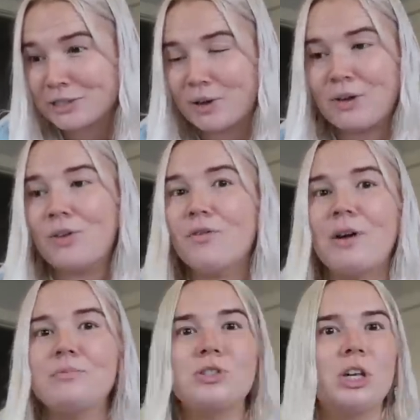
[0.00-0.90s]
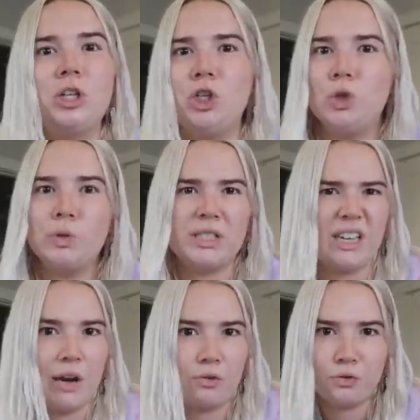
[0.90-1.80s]
So I don't know if I'm just like
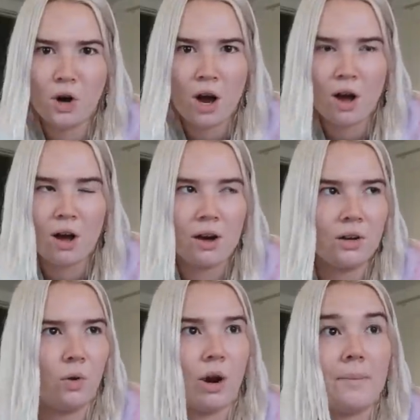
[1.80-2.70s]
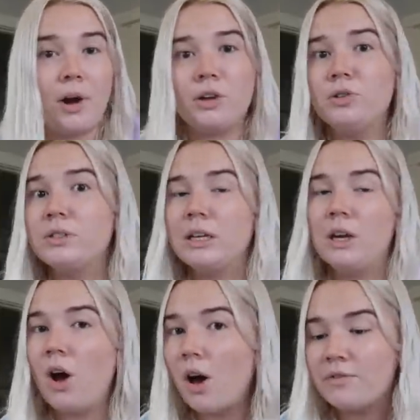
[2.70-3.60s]
using it wrong or I'm not using
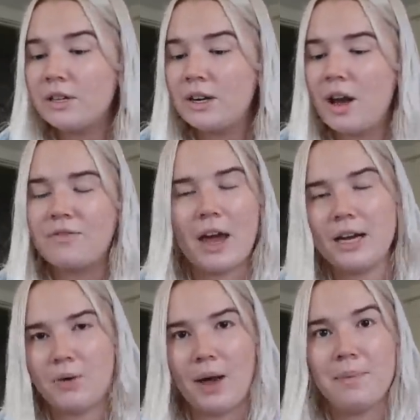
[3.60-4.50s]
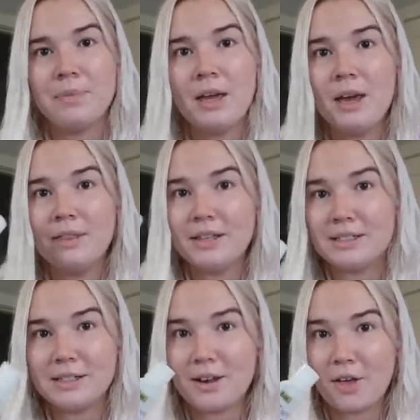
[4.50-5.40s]
it often enough. Anyway, this
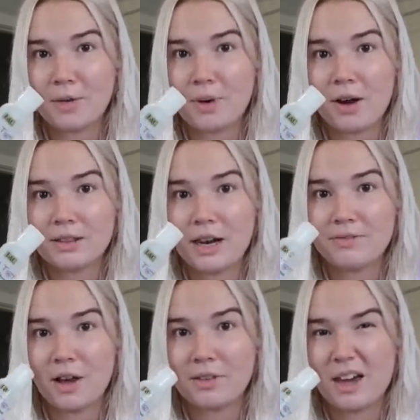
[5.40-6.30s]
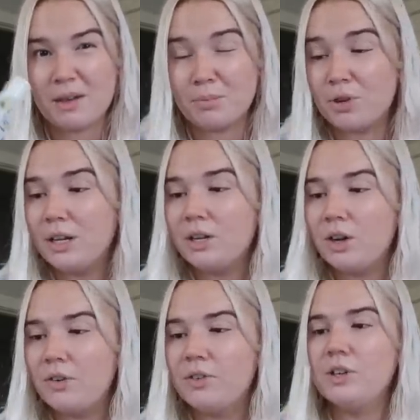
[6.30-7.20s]
is another product that I found that had pretty
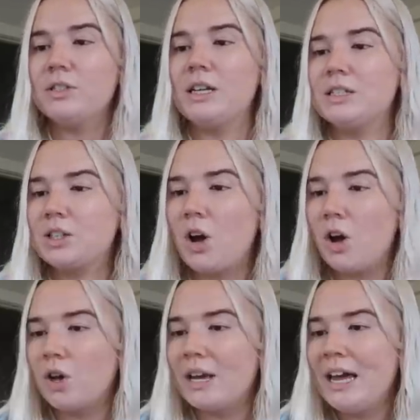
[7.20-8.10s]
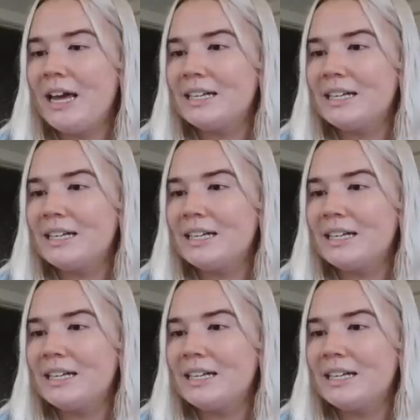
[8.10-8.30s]
good reviews, and it's called